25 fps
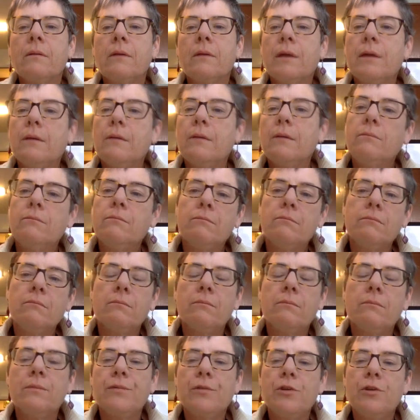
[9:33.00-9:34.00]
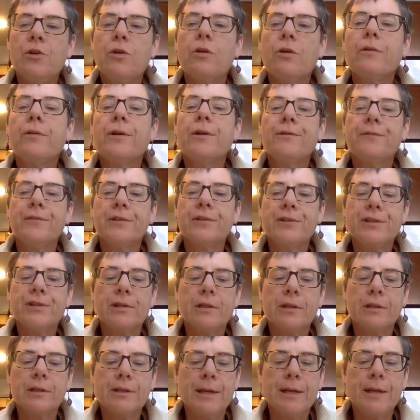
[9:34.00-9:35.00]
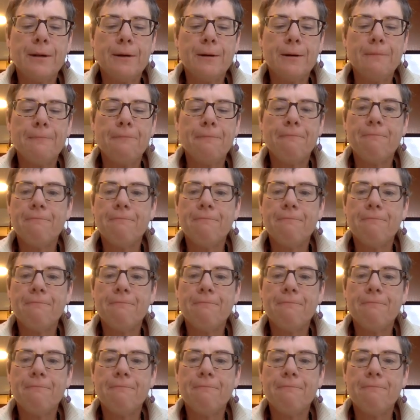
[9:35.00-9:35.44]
And you're their facilitator.